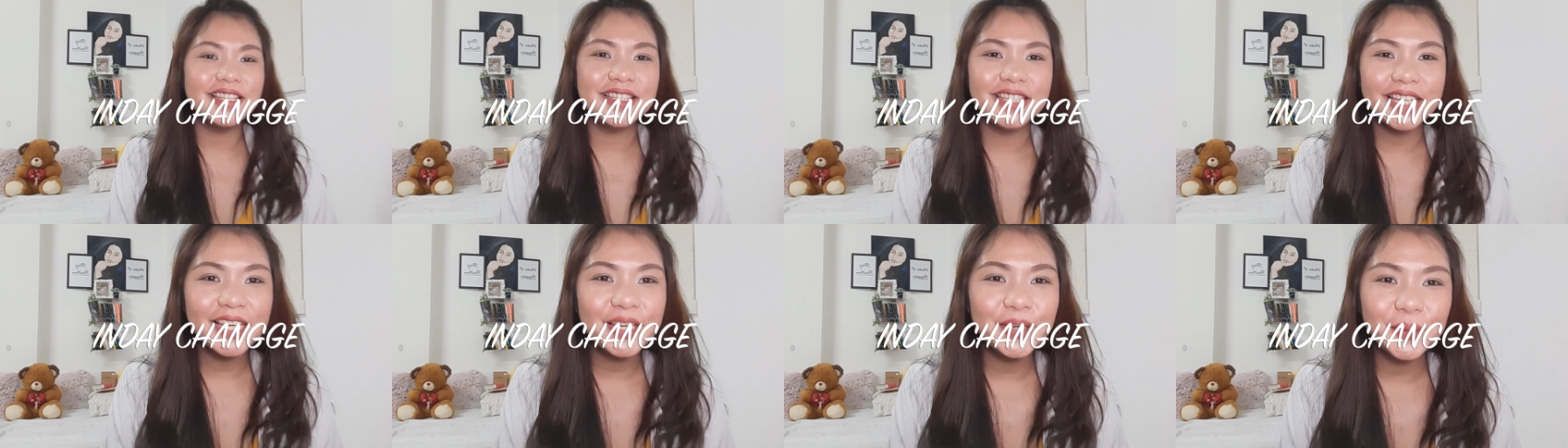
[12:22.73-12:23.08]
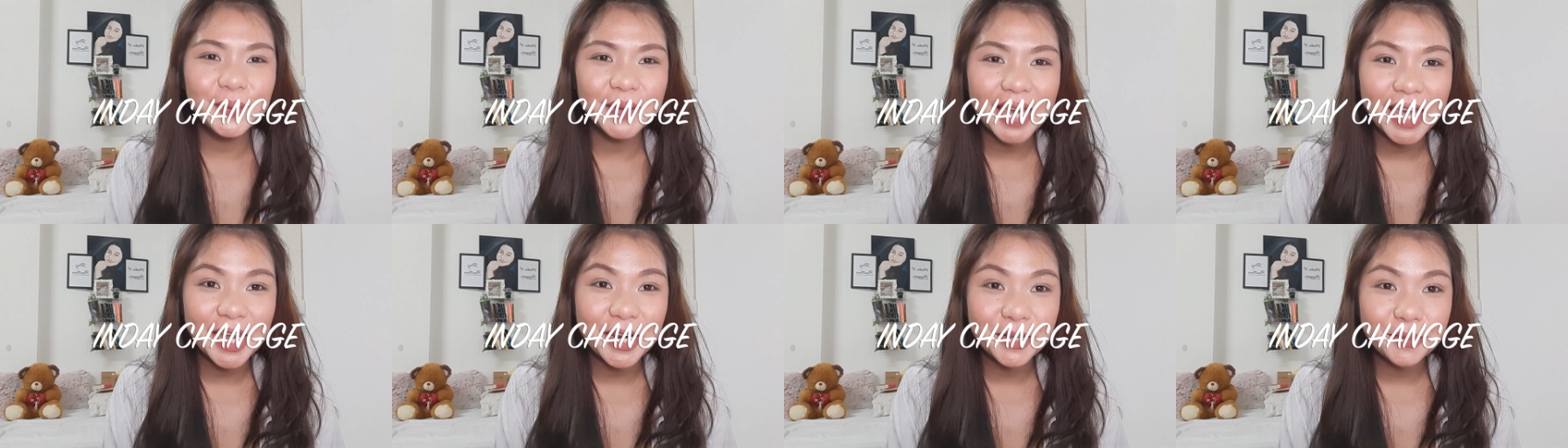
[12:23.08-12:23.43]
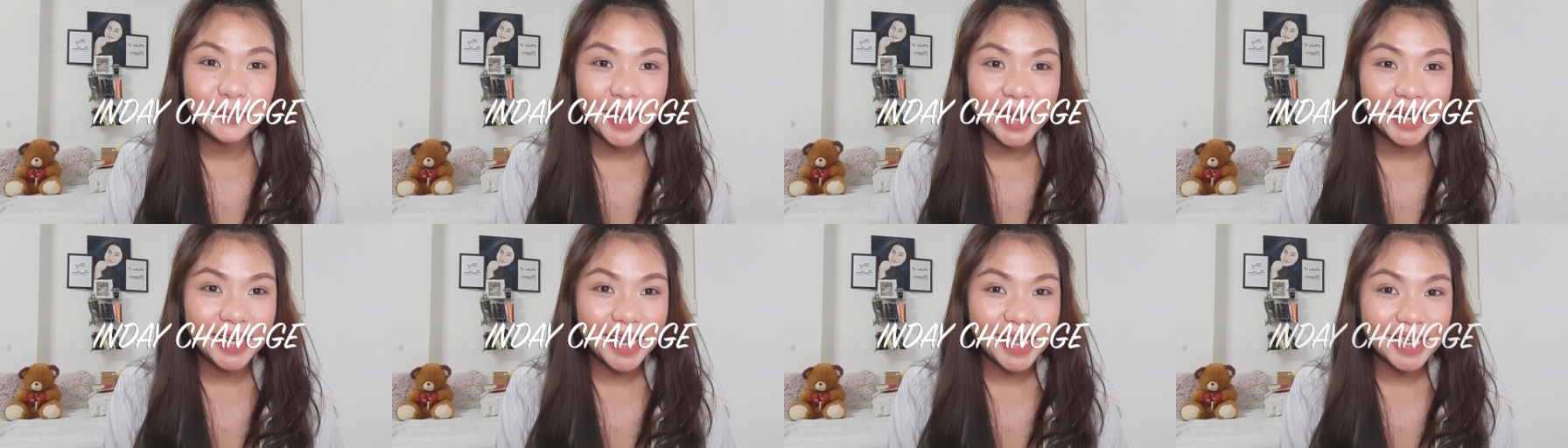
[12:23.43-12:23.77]
See you again on
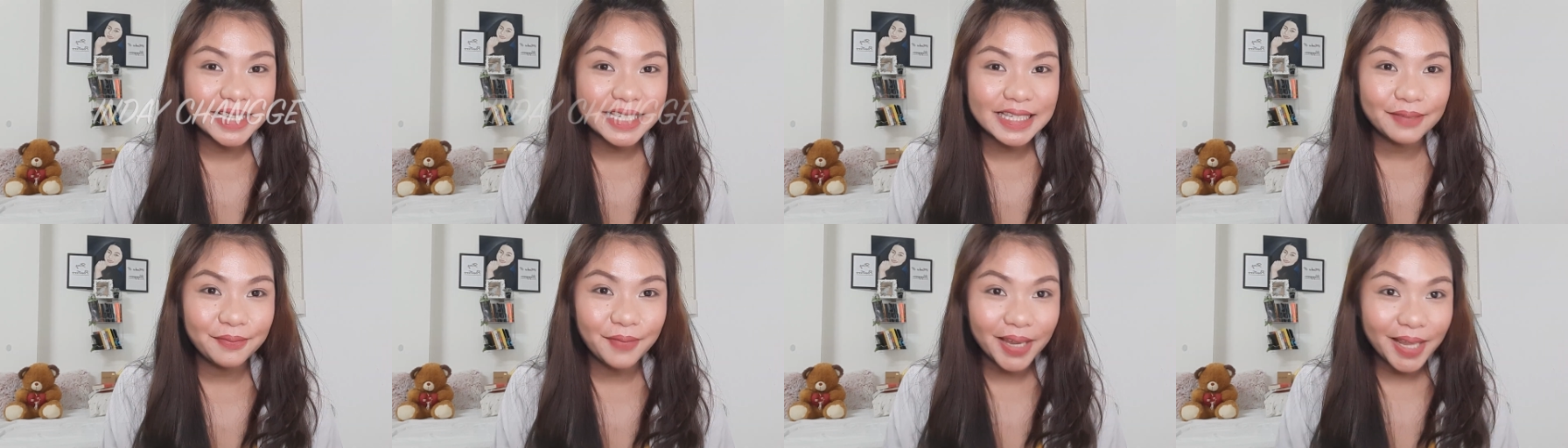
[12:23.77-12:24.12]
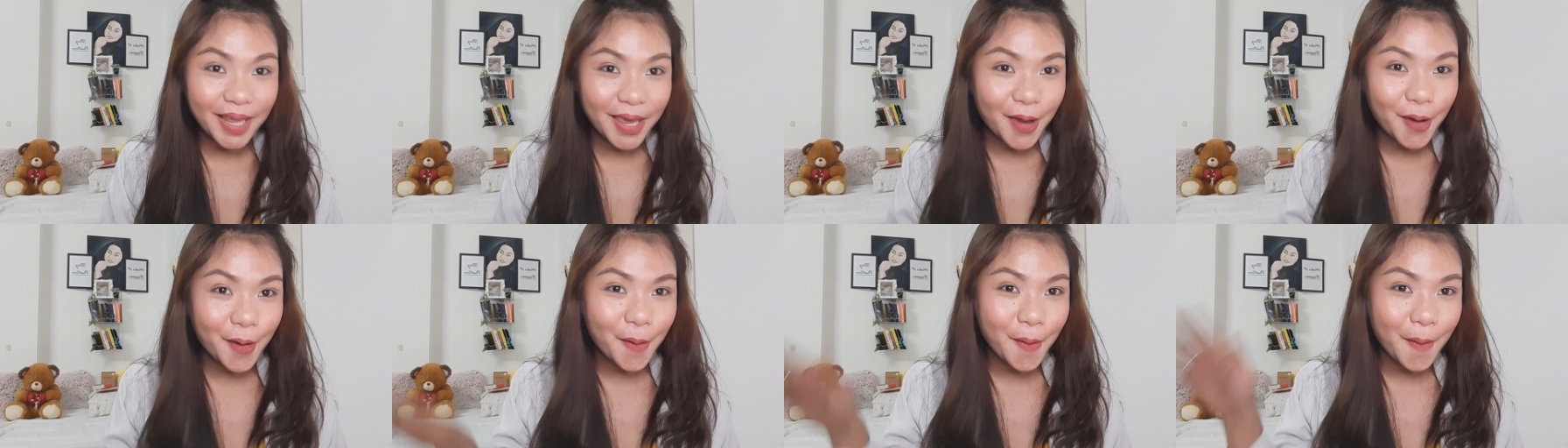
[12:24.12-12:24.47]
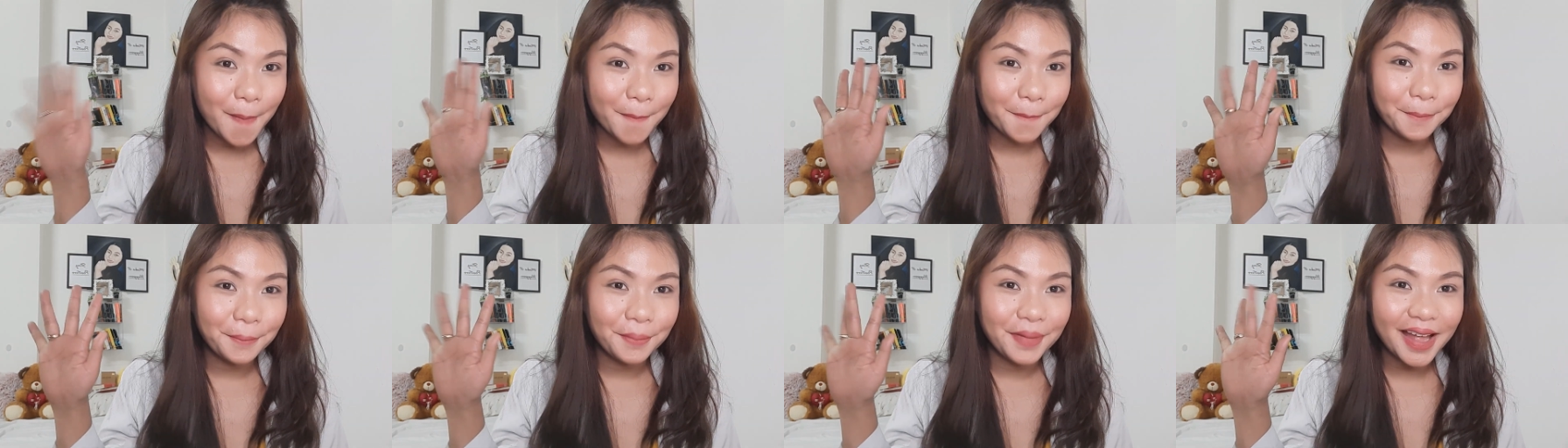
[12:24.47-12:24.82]
my next video.
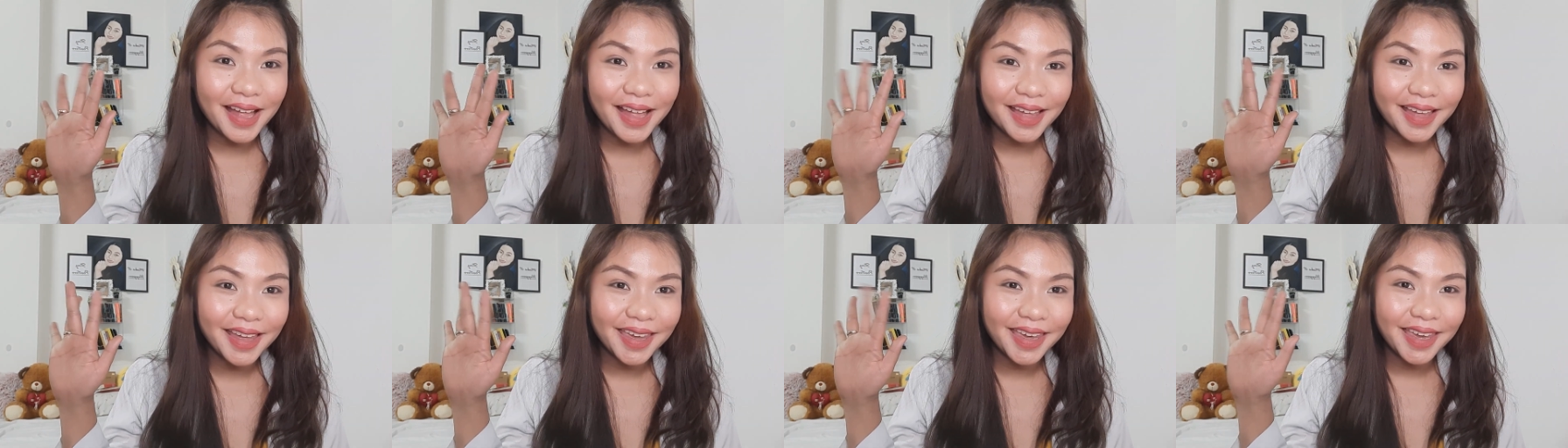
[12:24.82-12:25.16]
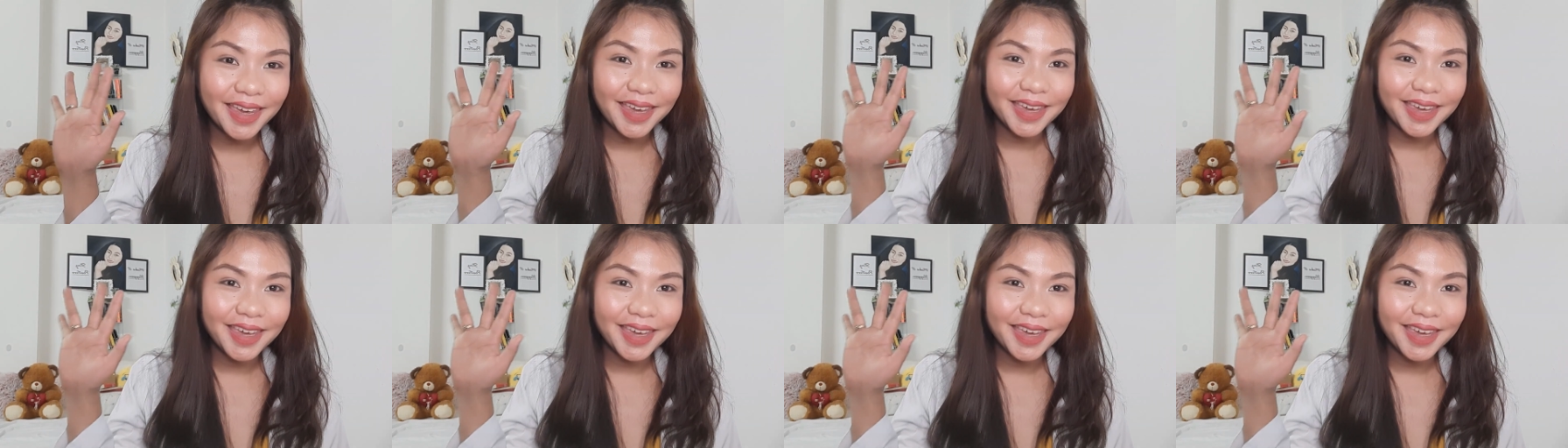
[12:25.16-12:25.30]
Bye!